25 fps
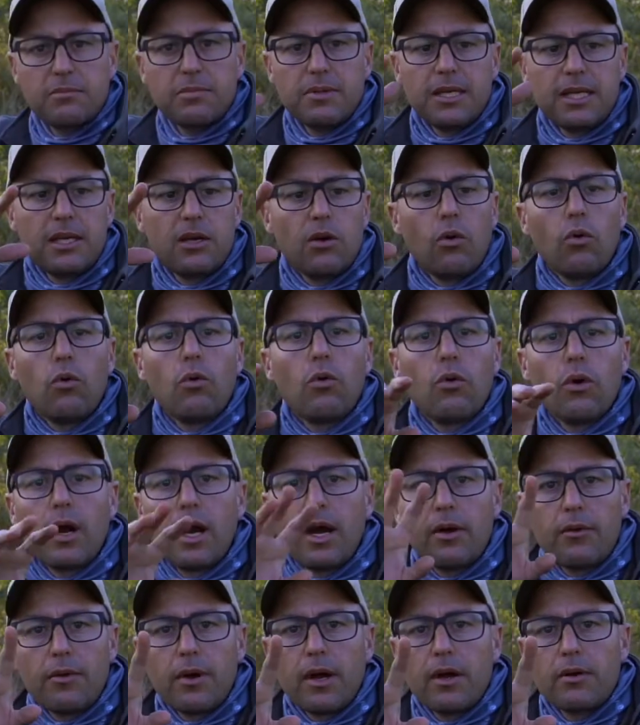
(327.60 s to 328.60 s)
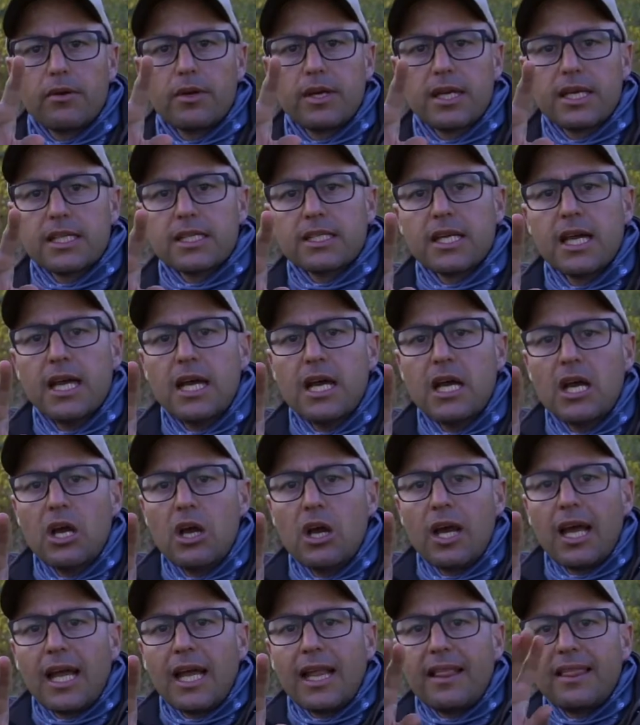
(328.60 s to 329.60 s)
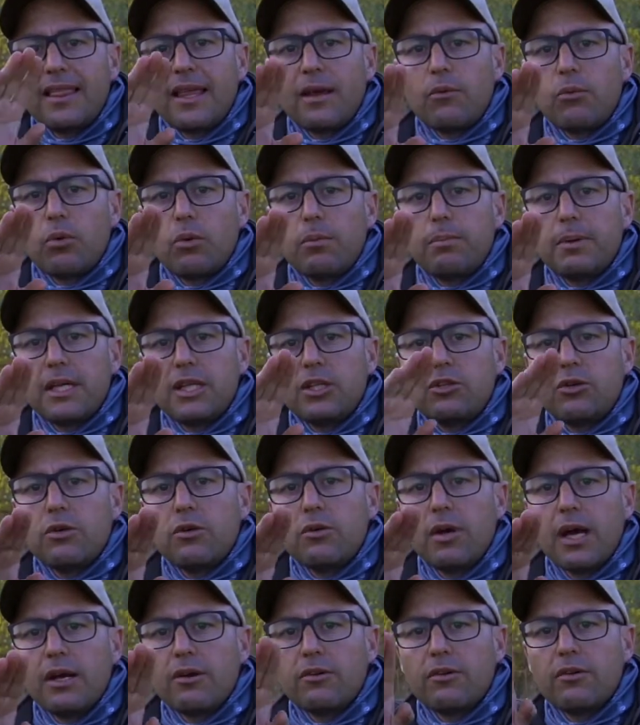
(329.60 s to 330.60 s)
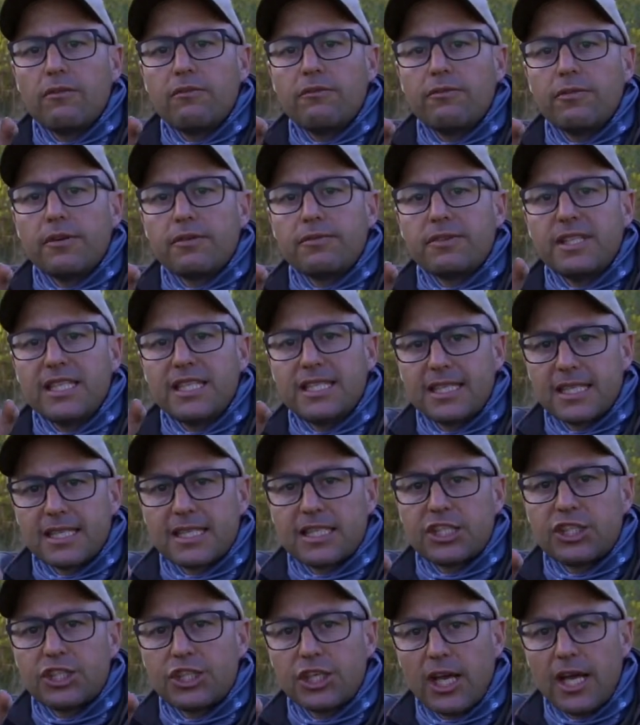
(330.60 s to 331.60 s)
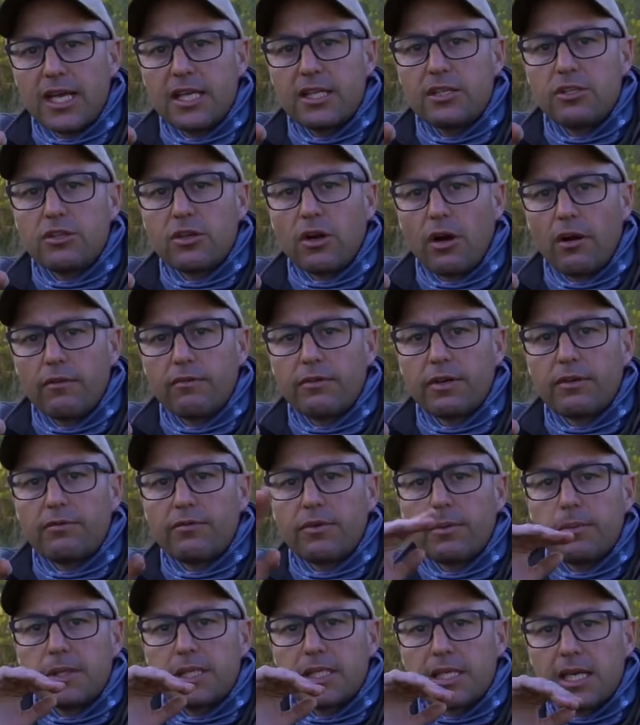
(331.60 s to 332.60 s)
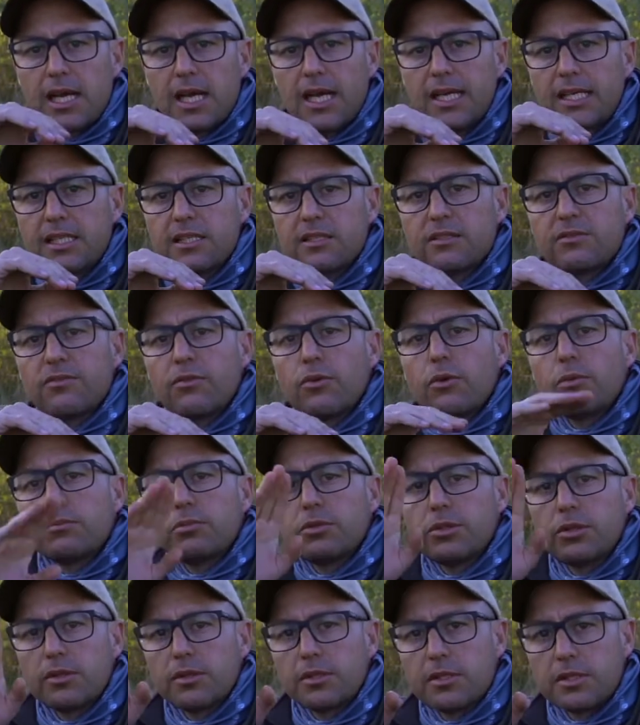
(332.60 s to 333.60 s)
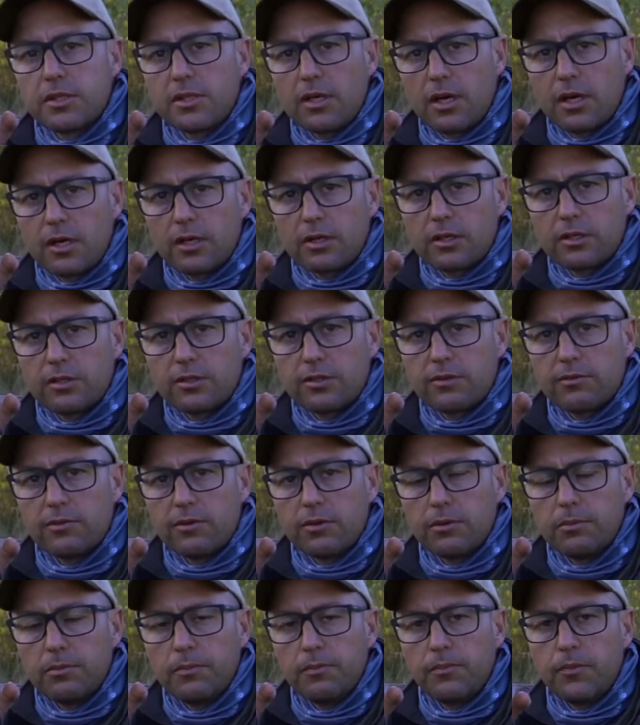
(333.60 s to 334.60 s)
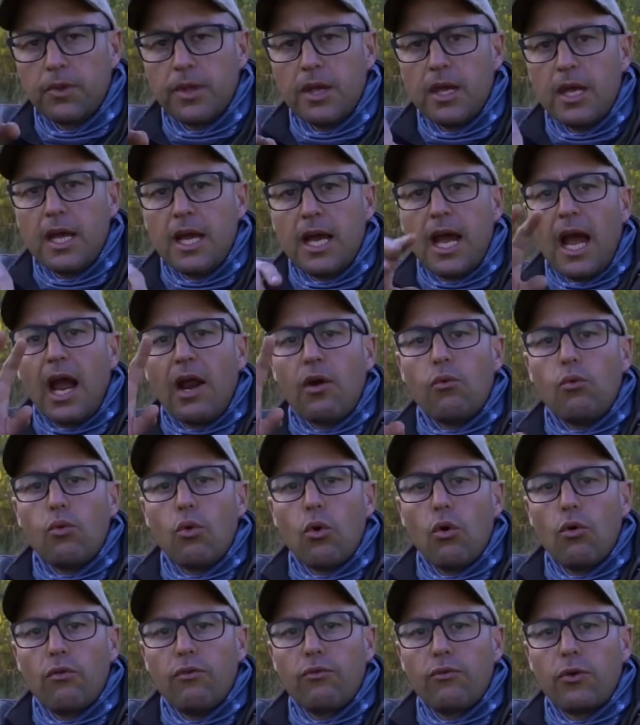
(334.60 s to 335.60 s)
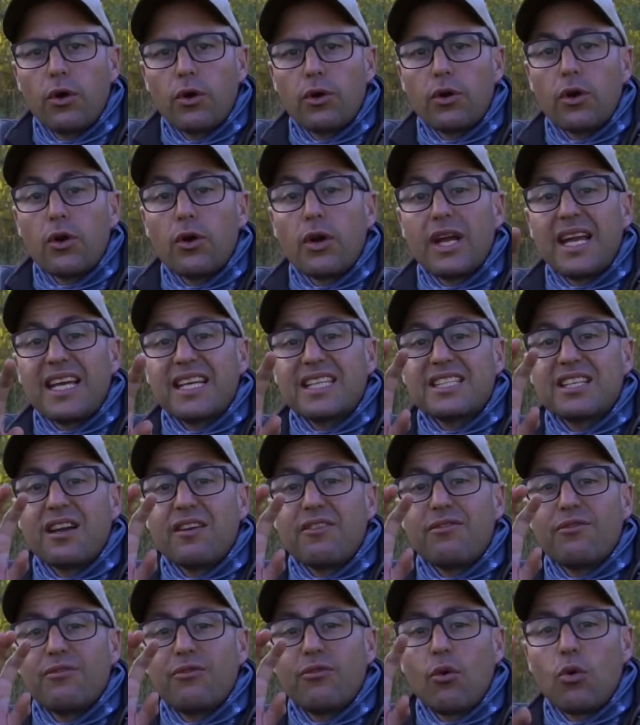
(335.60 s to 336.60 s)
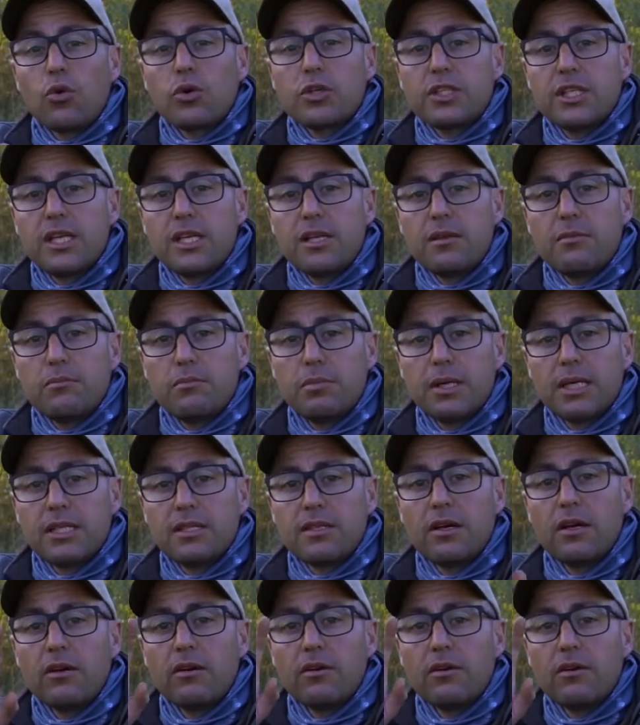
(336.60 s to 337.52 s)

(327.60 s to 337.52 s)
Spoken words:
me or around us, there will be 256 shades of it from its lightest form to its darkest form. A RAW photo is a 14-bit